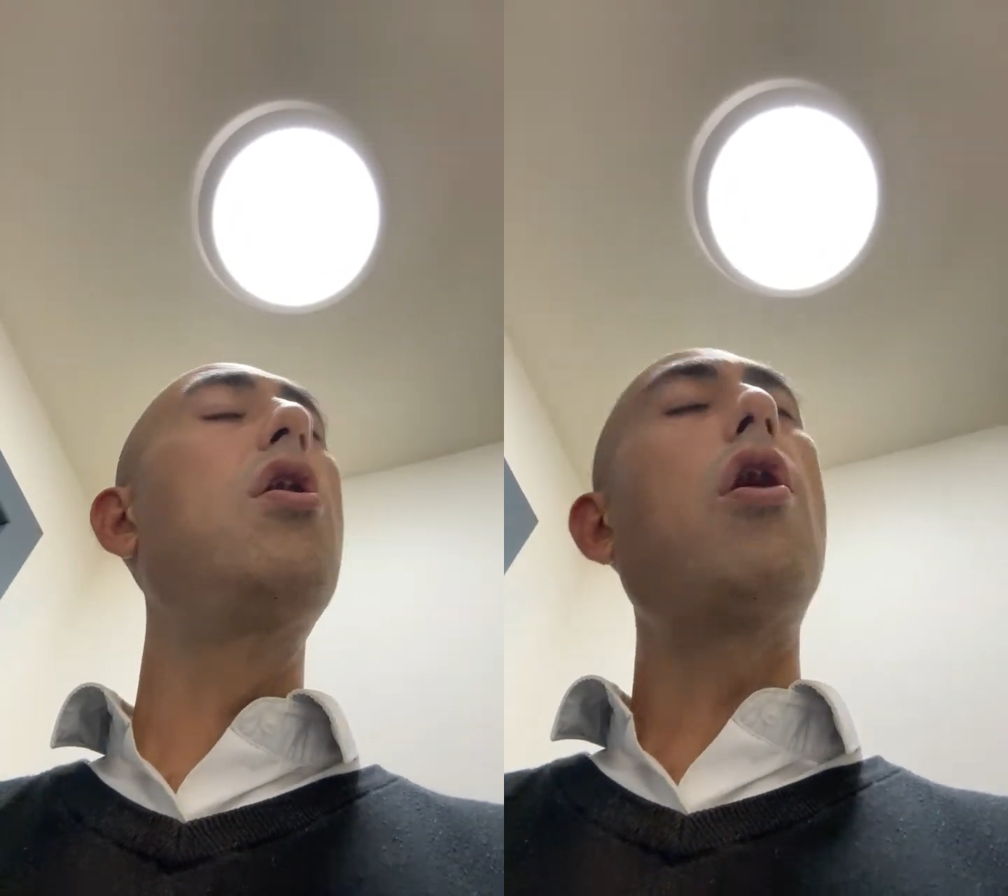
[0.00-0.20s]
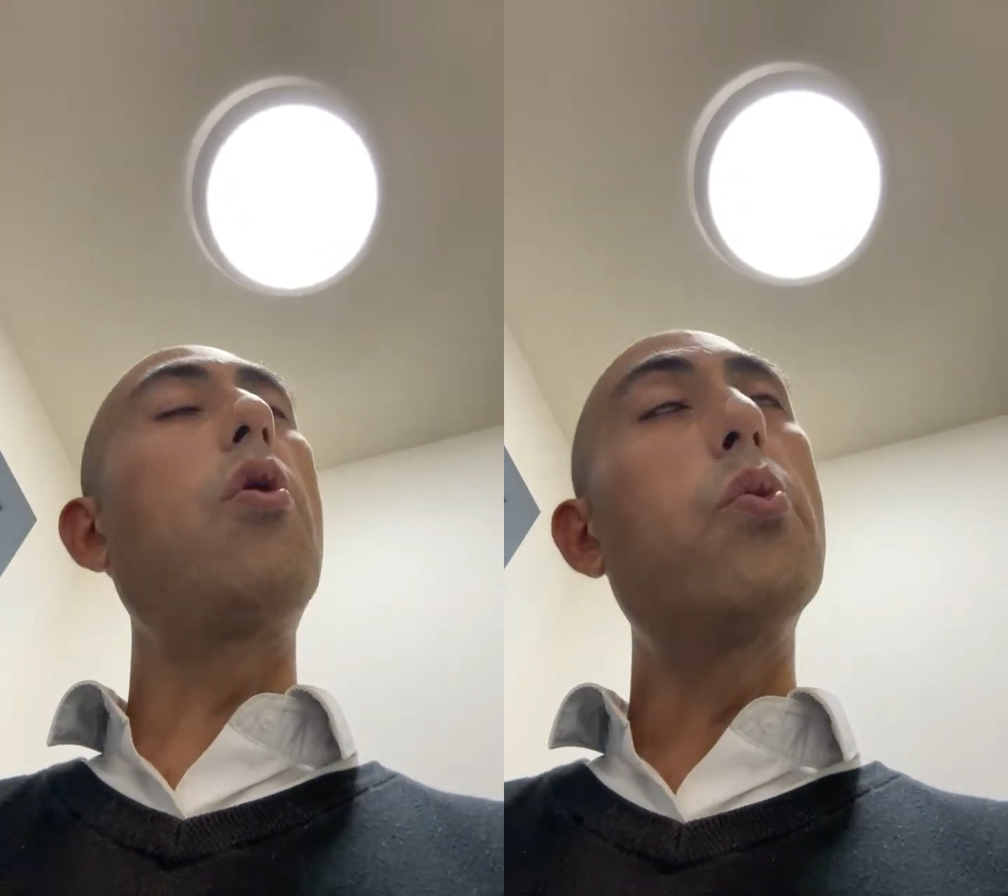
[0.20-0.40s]

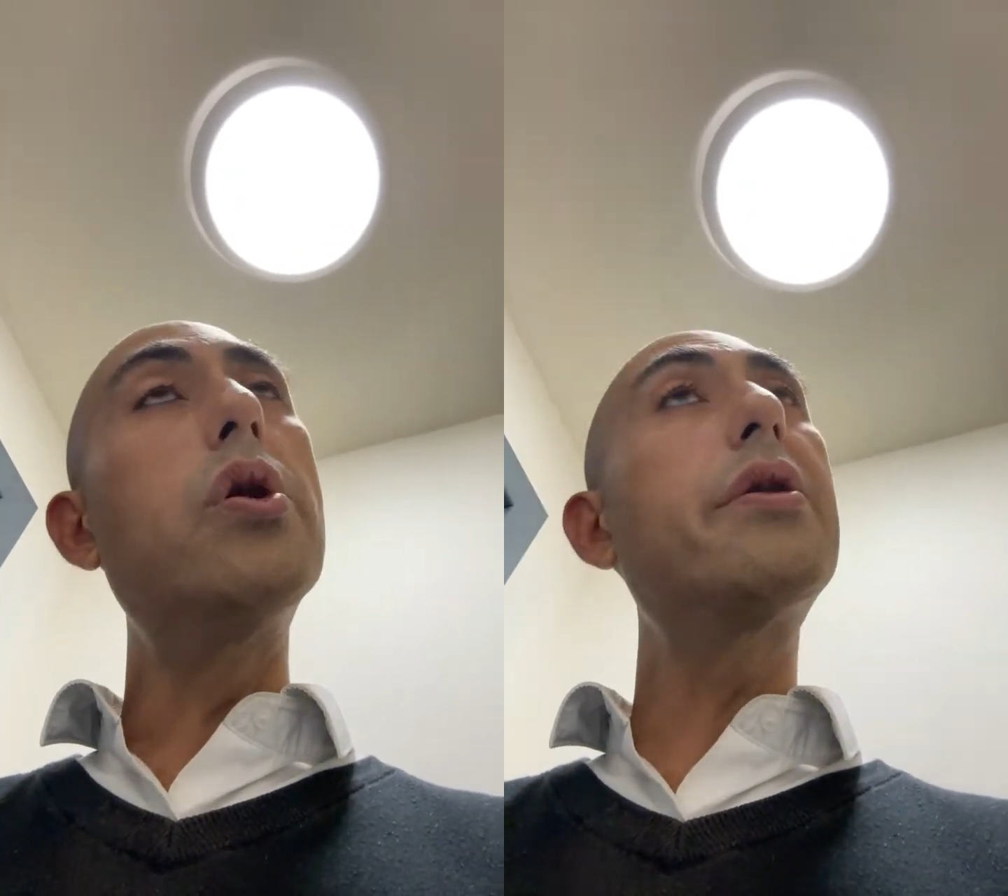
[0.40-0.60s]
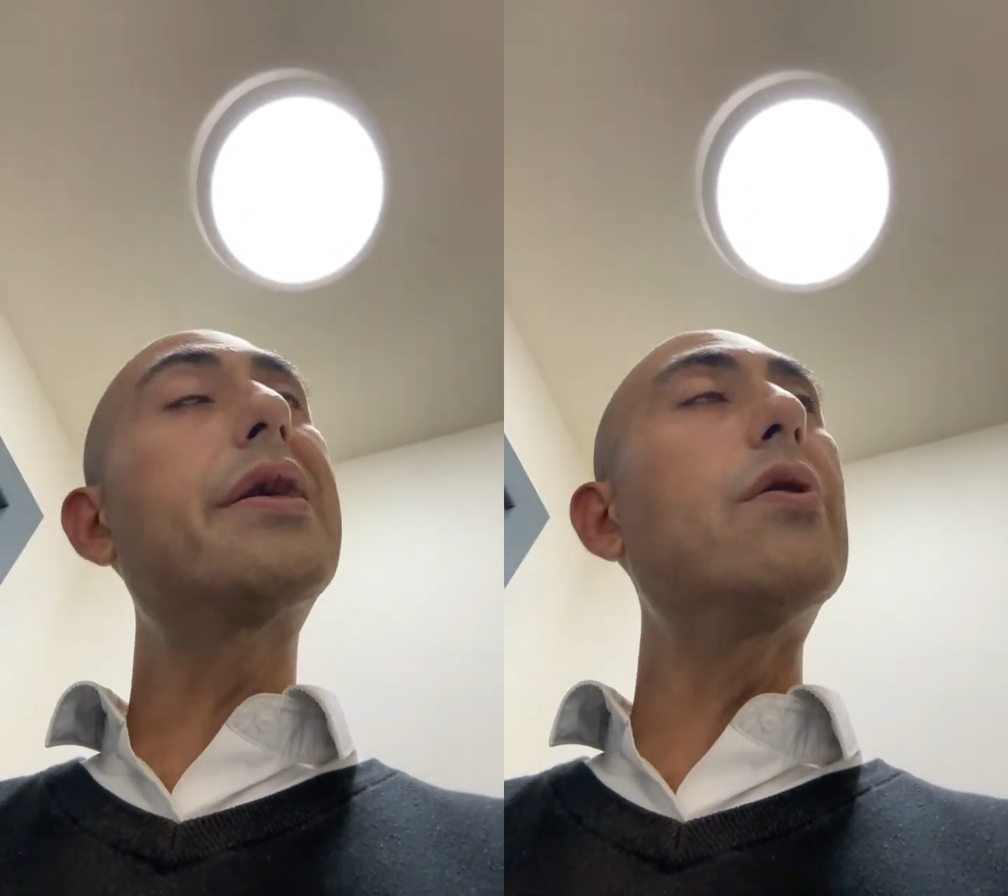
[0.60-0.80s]
or
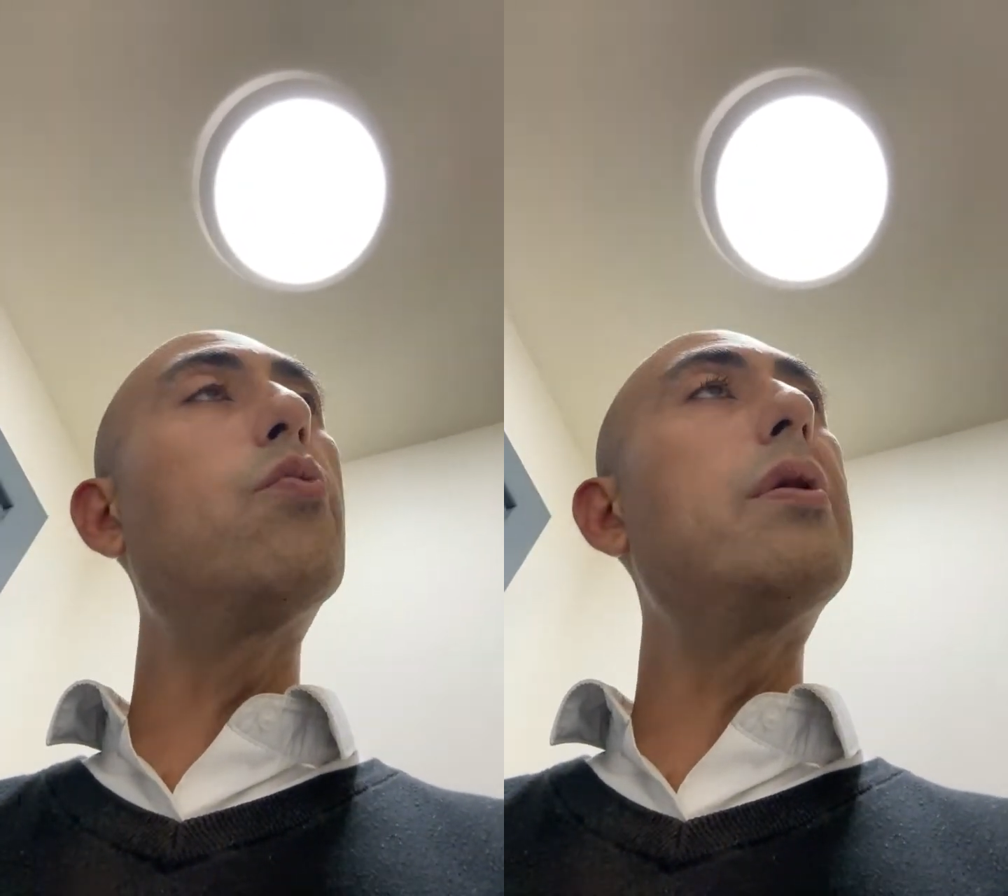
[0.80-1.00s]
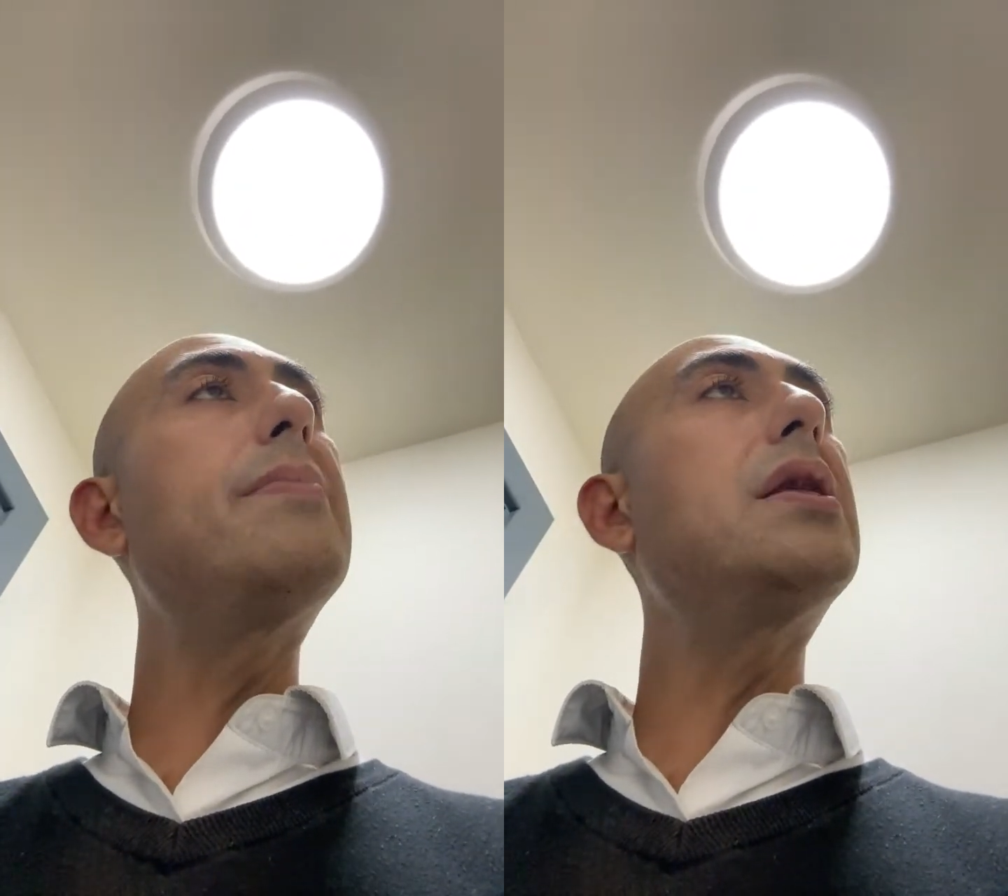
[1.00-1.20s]
working
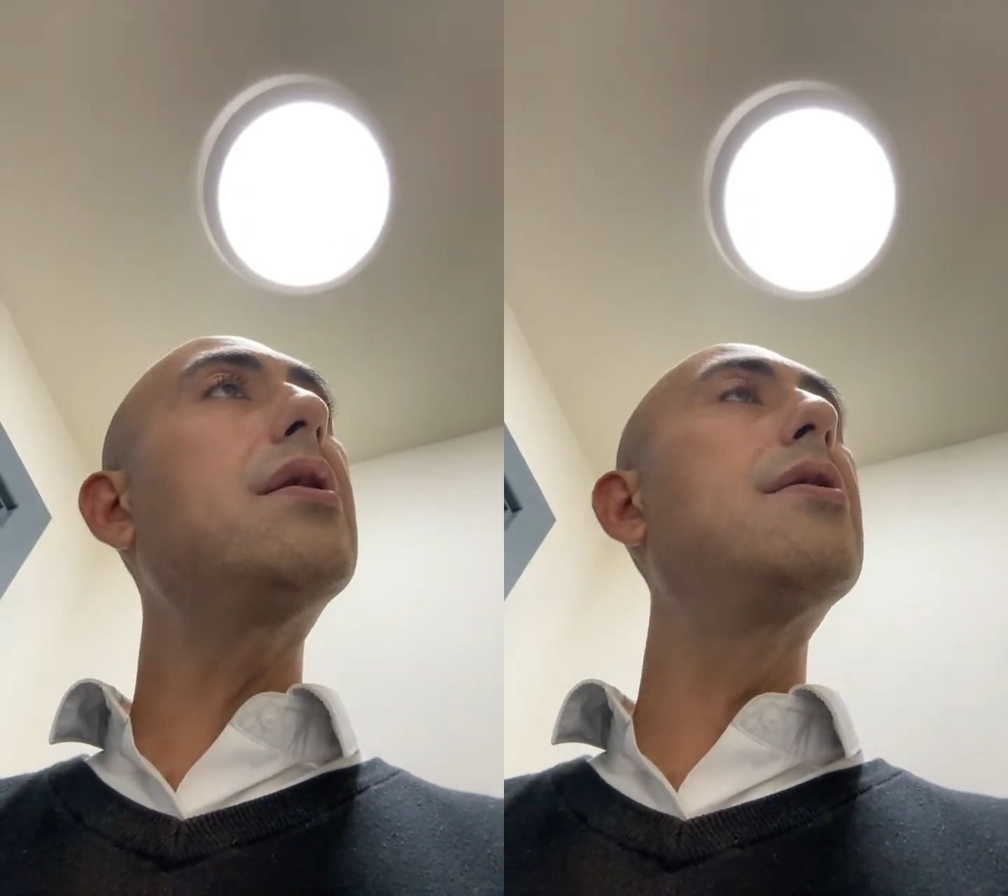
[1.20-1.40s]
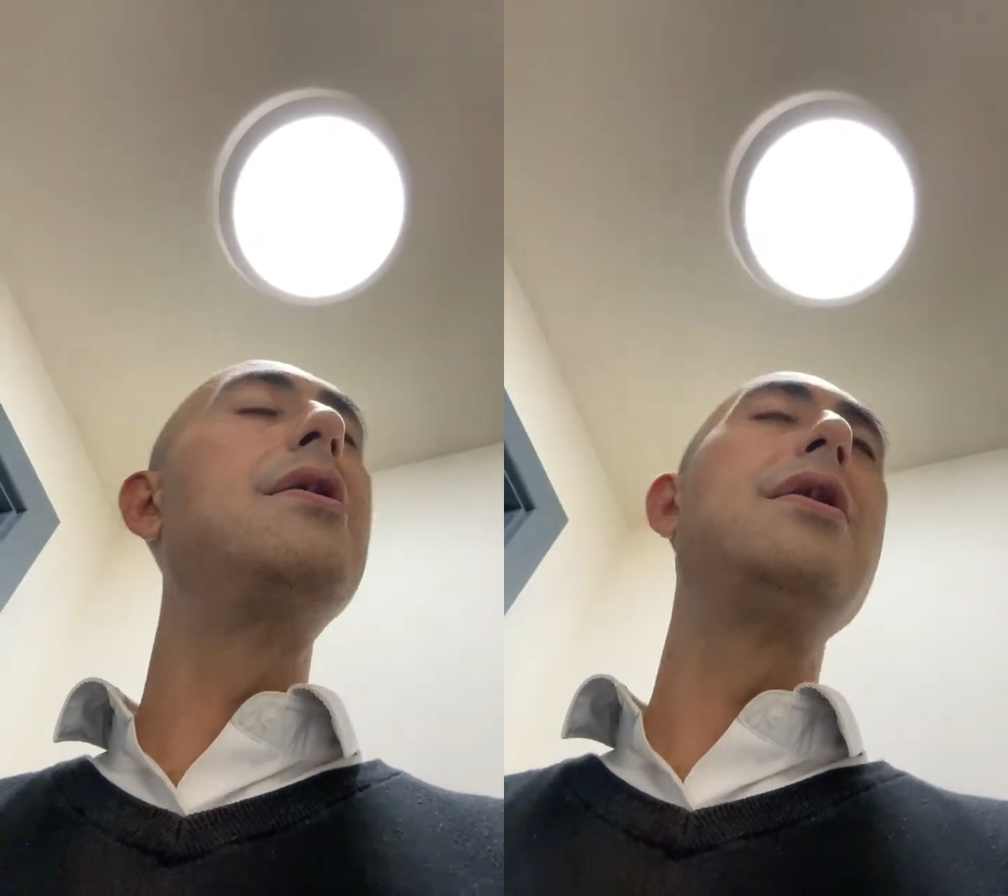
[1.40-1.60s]
women.